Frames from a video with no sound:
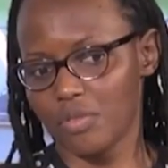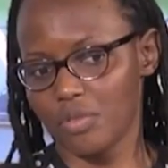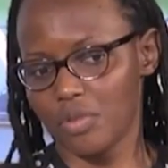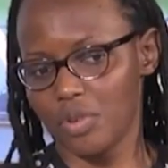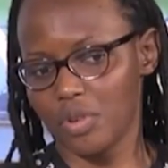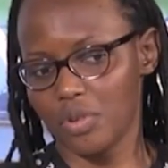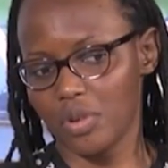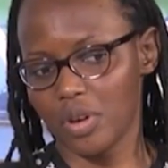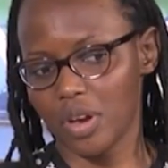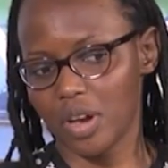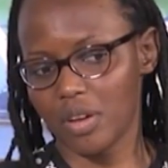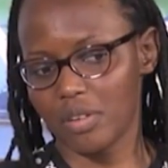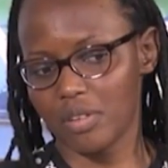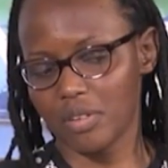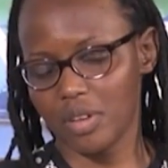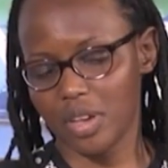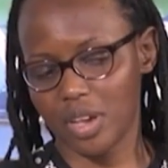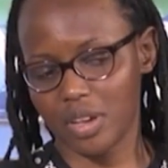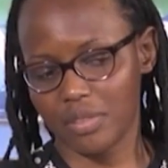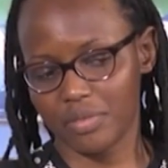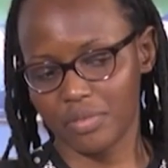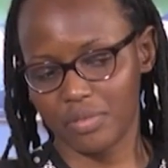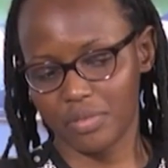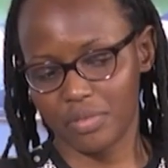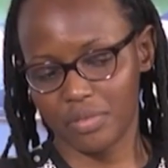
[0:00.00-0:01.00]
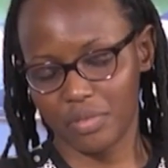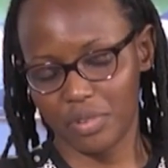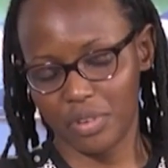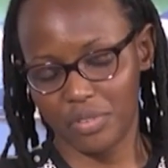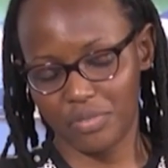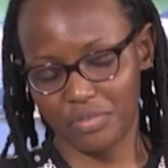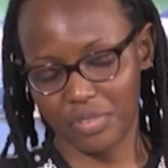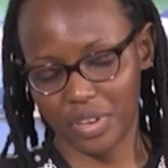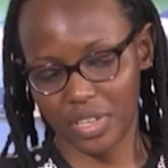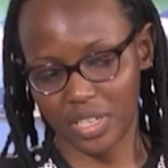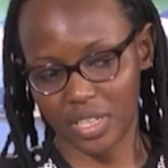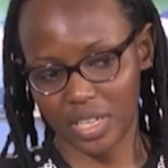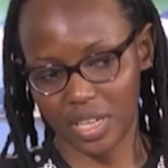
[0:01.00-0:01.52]
We, we, we
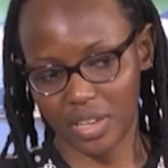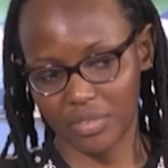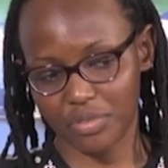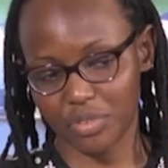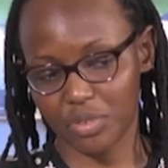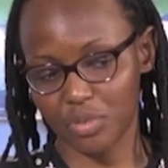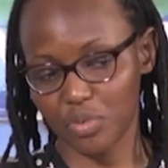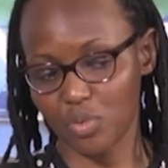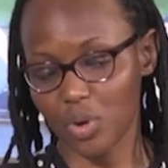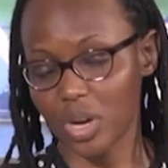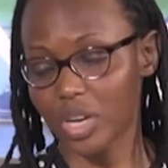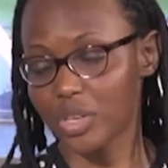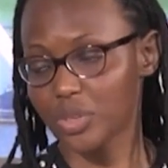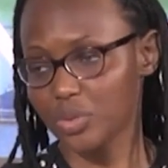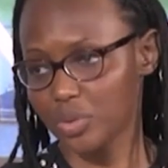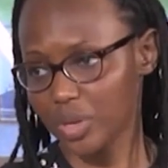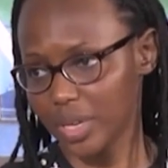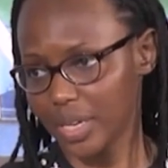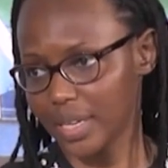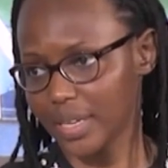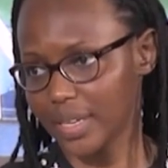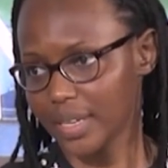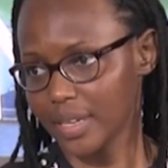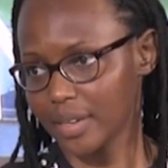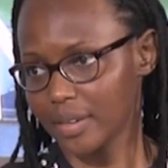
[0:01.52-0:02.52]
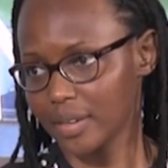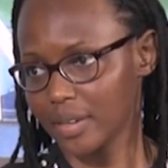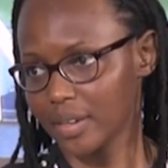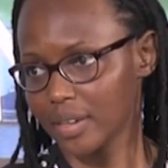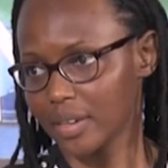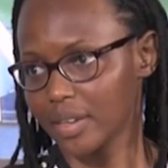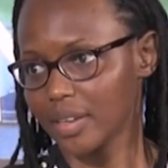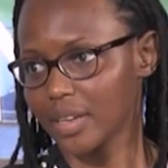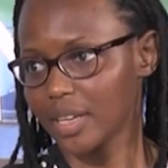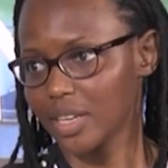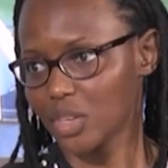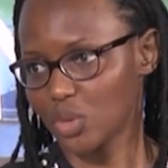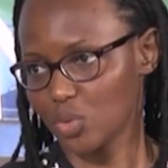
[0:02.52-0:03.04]
first have to work together
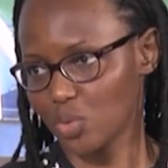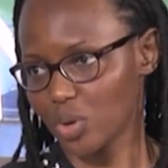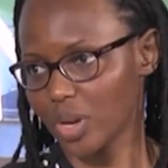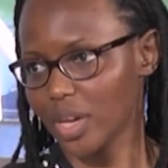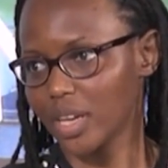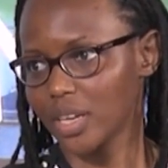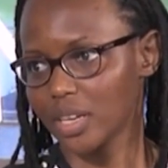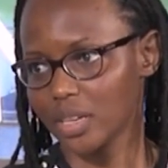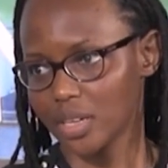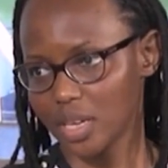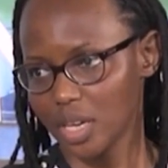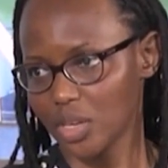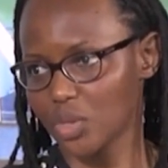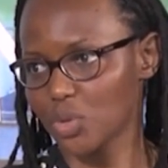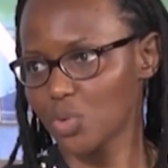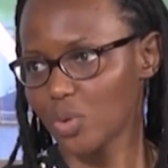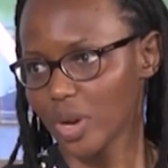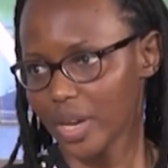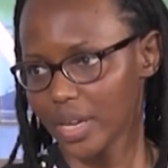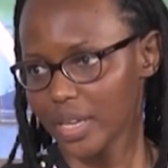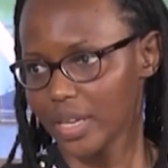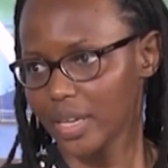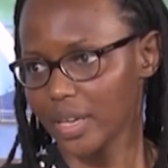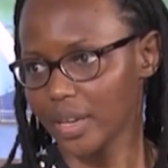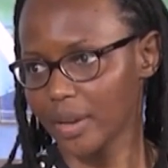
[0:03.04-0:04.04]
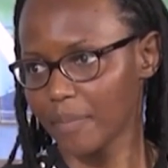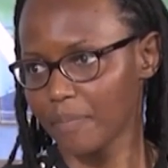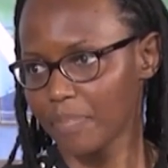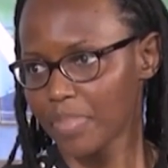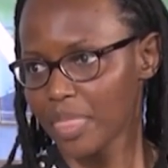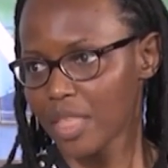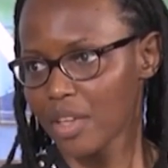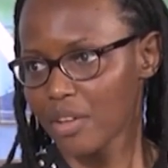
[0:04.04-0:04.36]
network and networking.